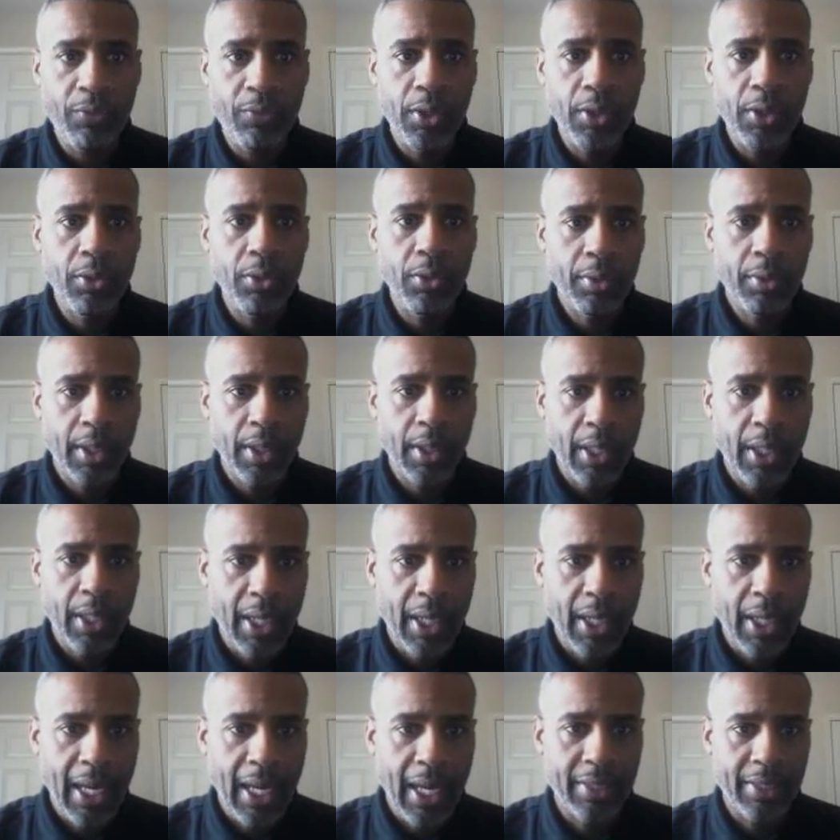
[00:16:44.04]
View
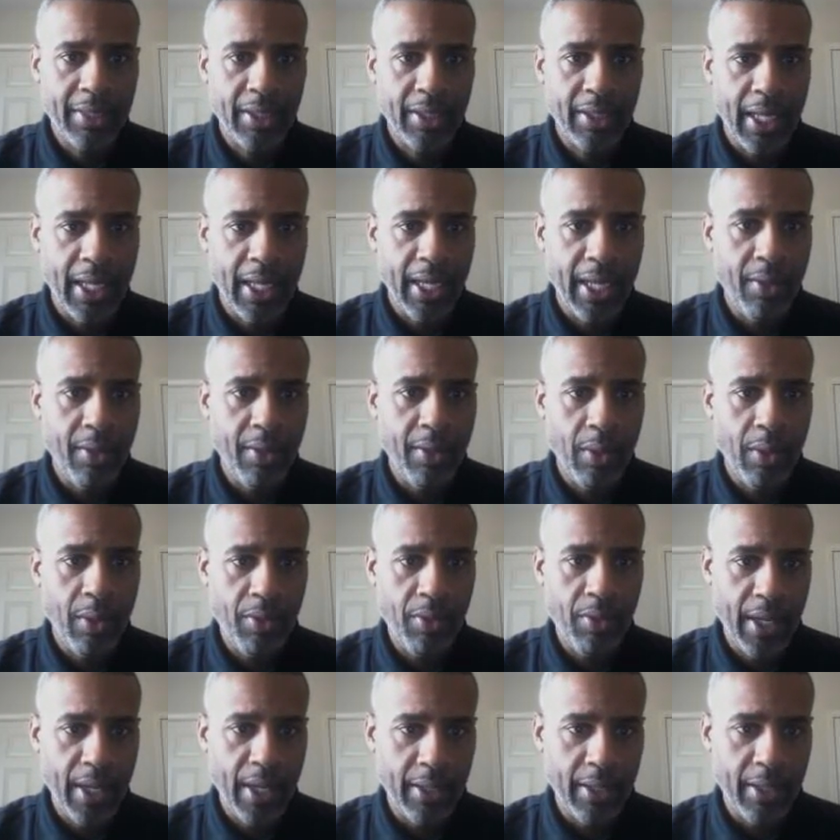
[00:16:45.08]
has it at
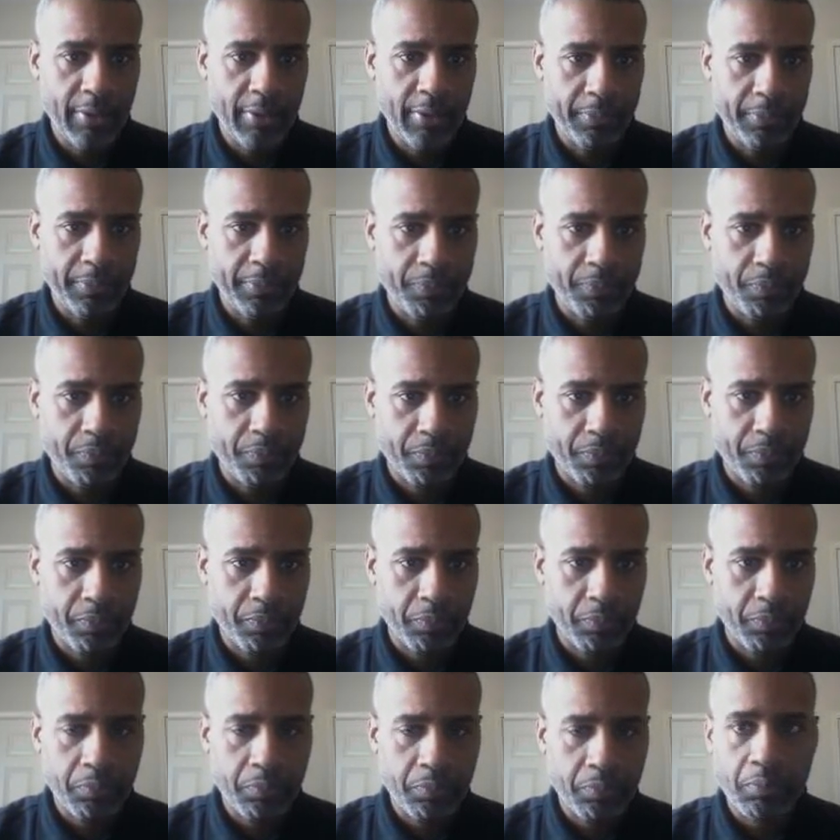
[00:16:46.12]
$81,000.
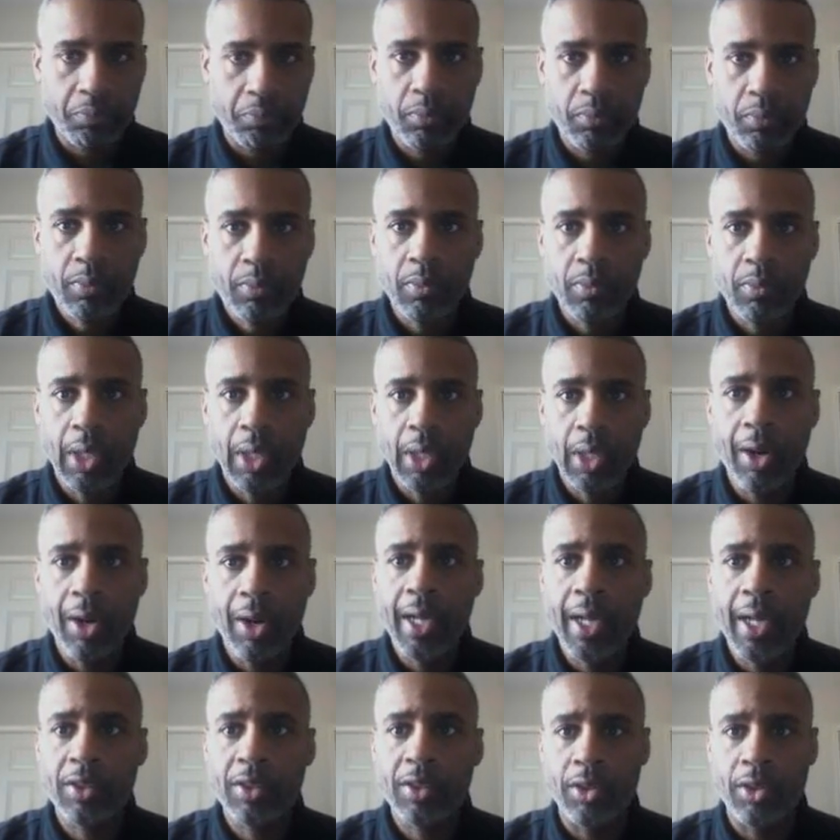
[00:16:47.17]
All
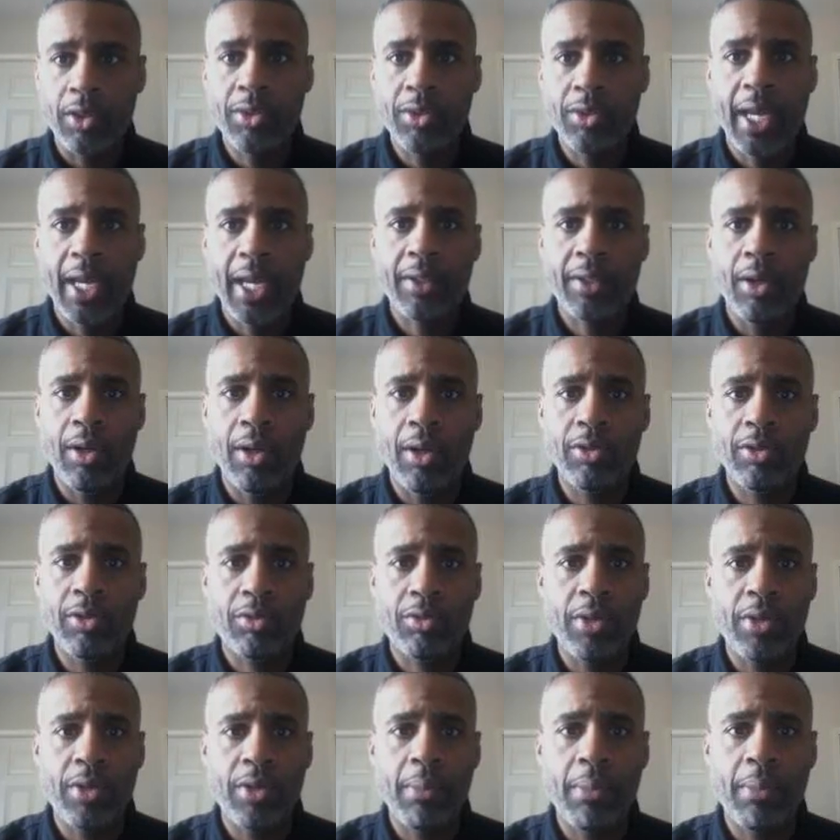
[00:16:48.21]
right, so you take those
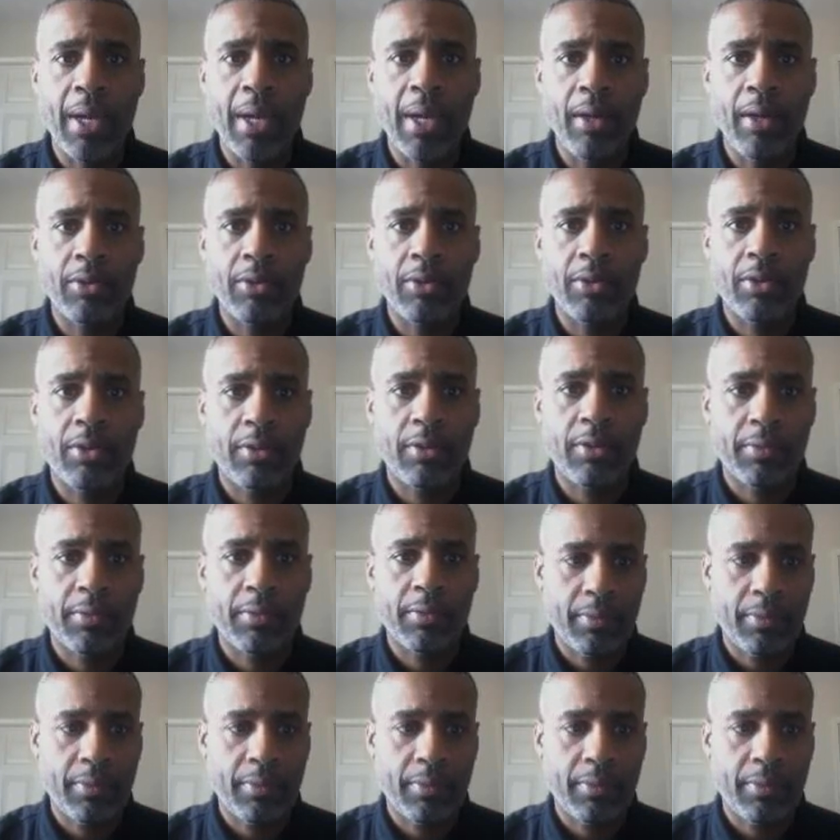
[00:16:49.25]
three amounts,